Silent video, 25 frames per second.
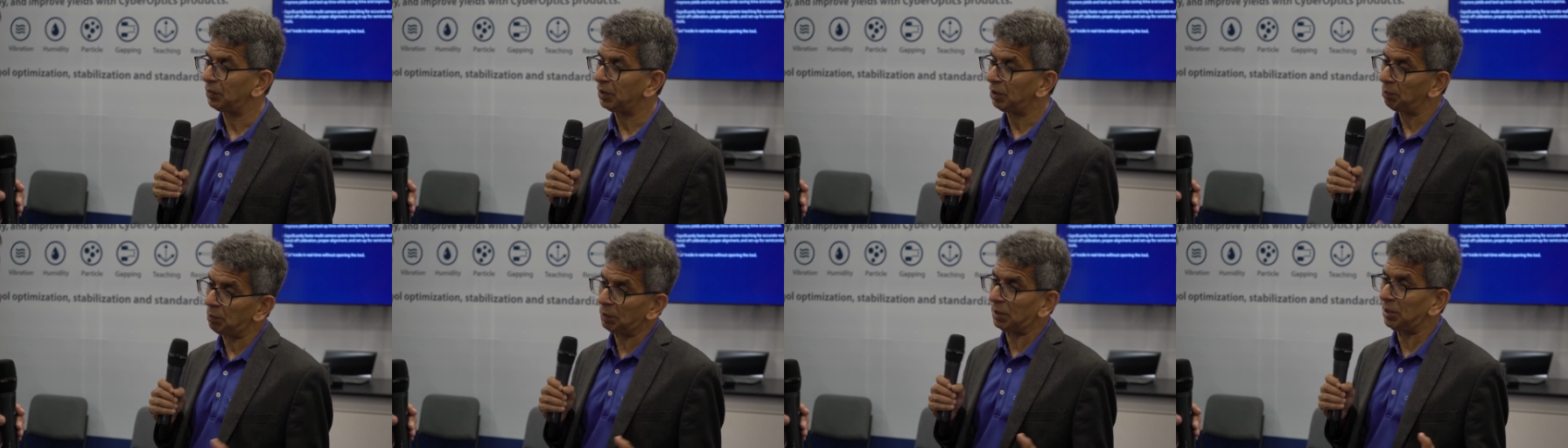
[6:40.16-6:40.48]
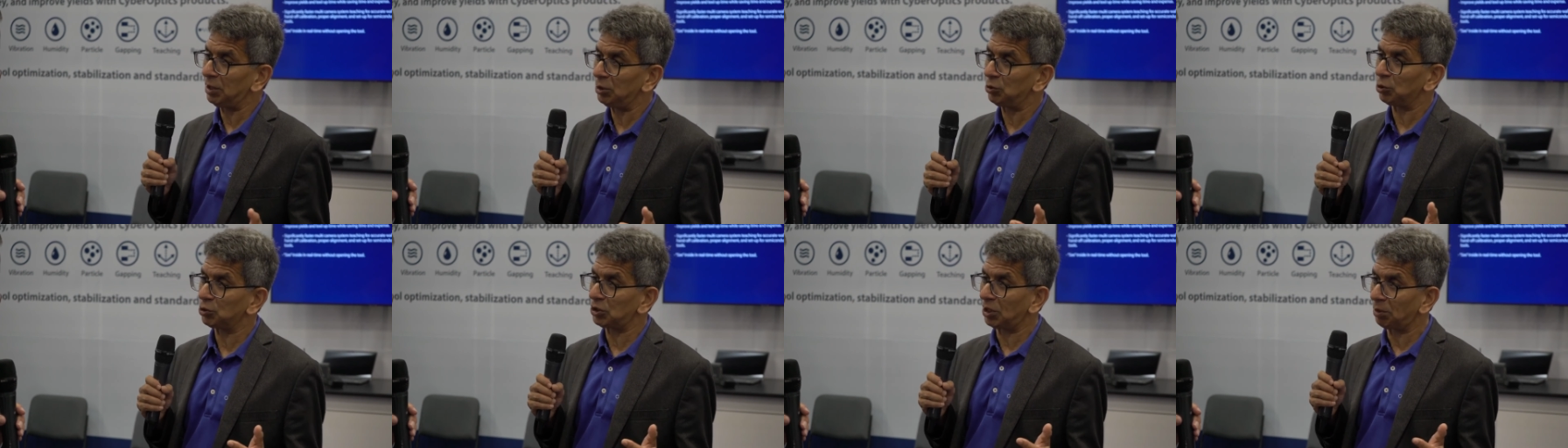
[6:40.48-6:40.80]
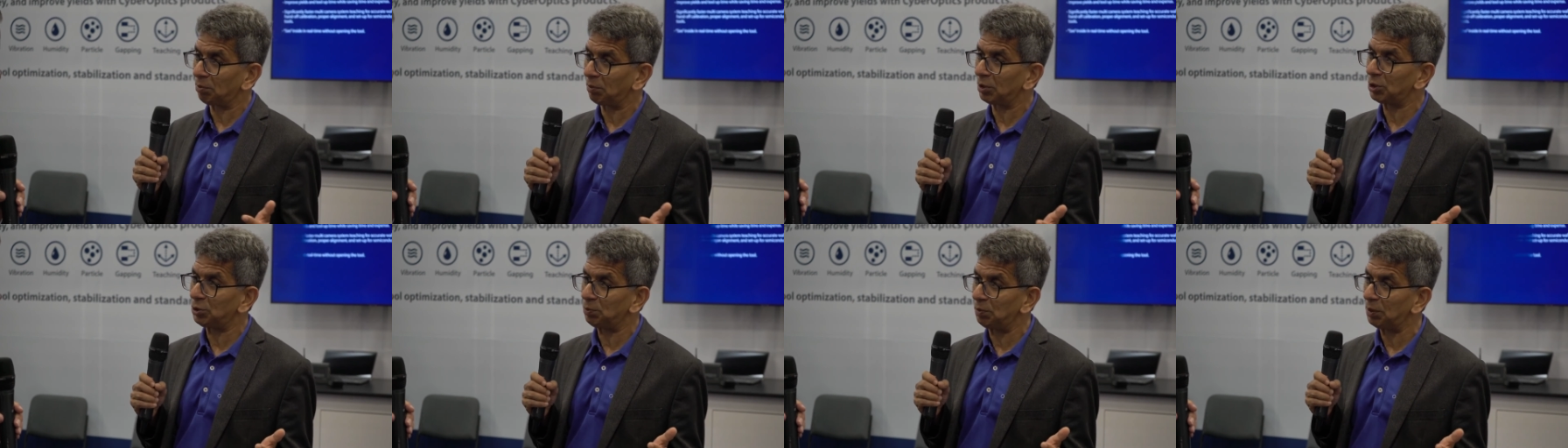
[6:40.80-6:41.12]
Typically, those are
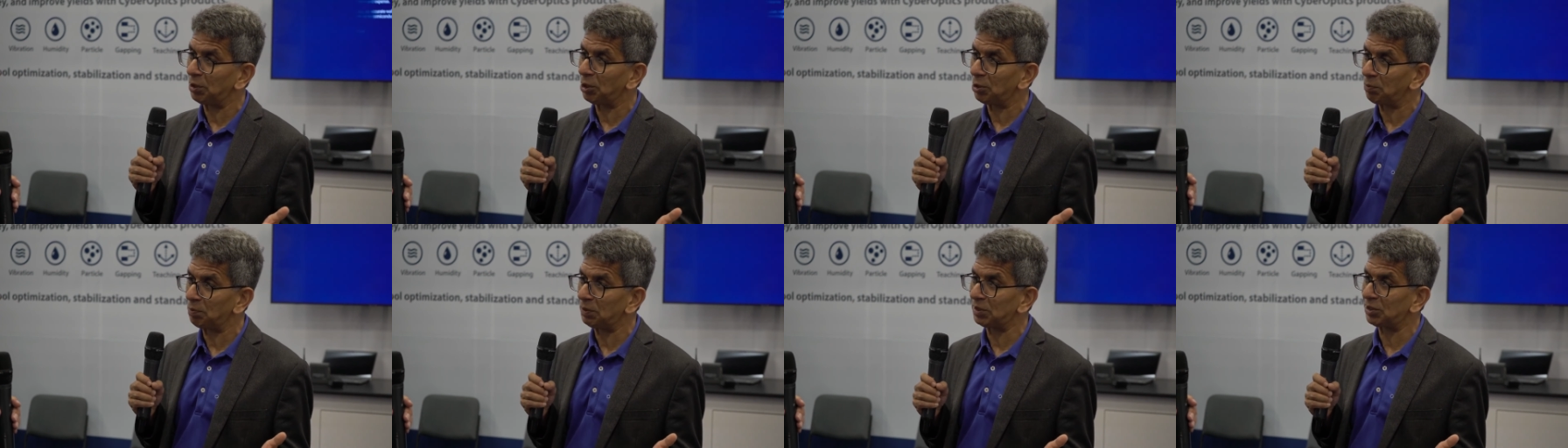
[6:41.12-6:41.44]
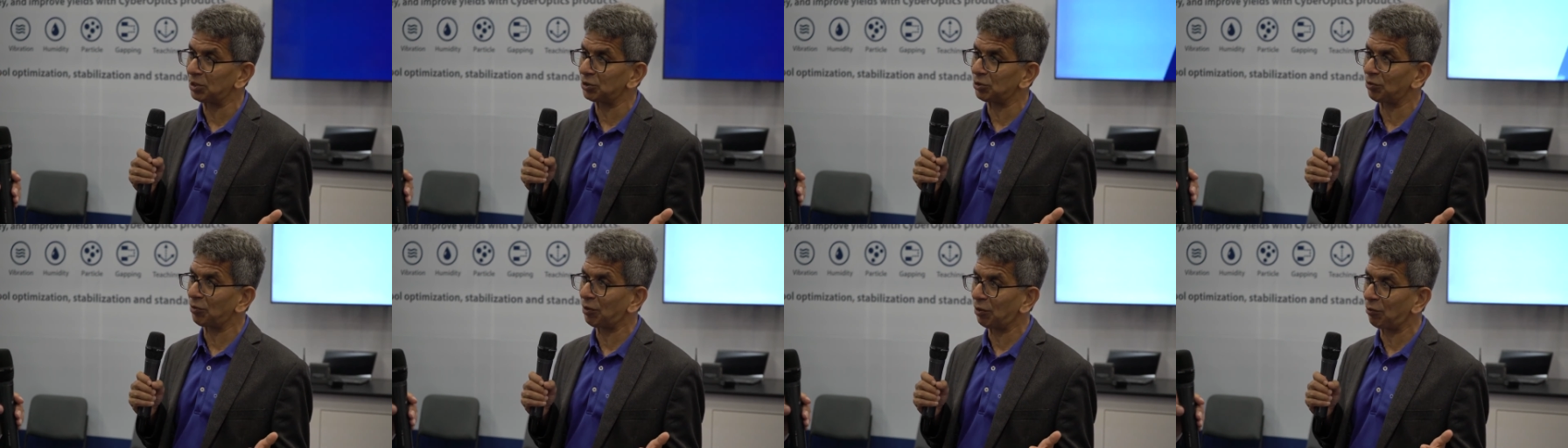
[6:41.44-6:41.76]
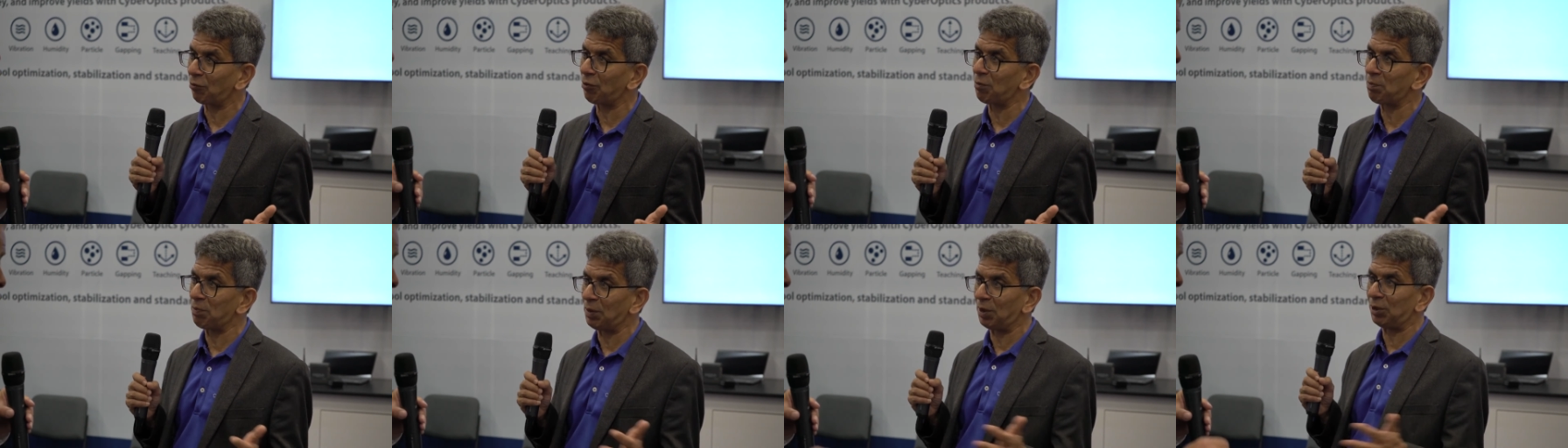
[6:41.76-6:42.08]
much bigger pieces of
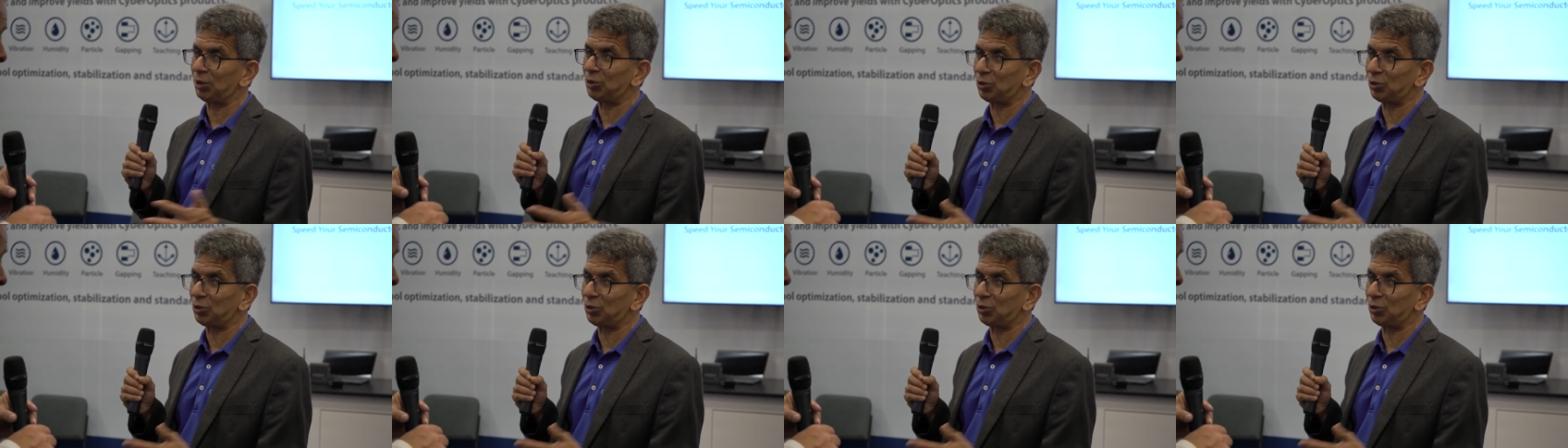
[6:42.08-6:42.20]
equipment,